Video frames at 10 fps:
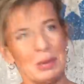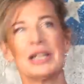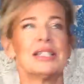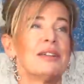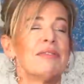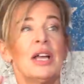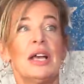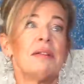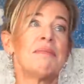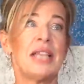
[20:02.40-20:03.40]
because of
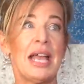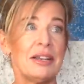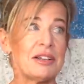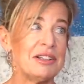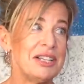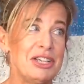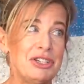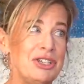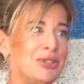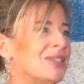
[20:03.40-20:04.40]
technical
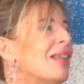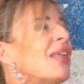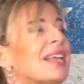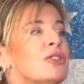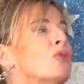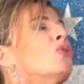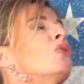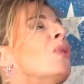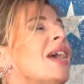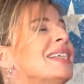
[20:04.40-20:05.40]
issues. There's
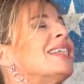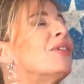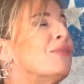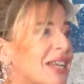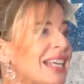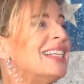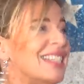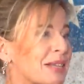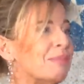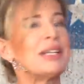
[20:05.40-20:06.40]
always a
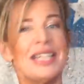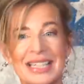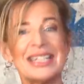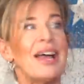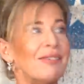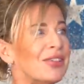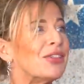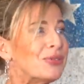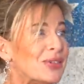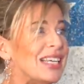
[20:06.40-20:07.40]
reason, but it's never
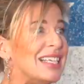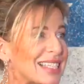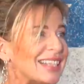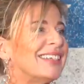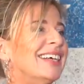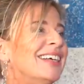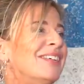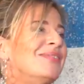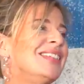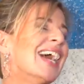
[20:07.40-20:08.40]
the reason.
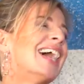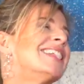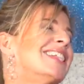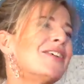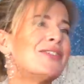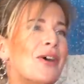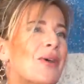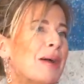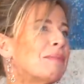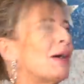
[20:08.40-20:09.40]
Right. Yeah. So no,
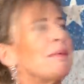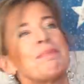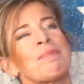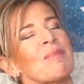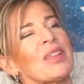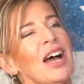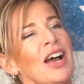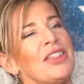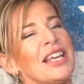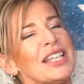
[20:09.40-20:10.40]
I'm. Um,
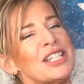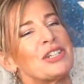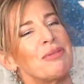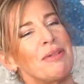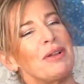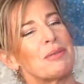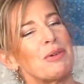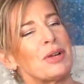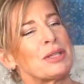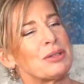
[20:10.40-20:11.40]
I think it's terrific
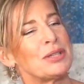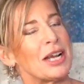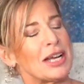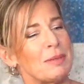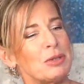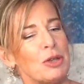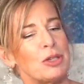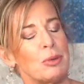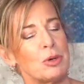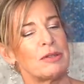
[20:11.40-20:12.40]
what Russell's done. I'm so
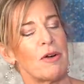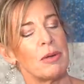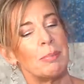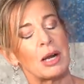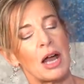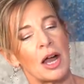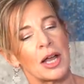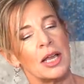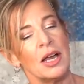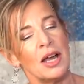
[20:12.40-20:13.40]
supportive of him, but
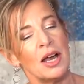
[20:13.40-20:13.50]
I,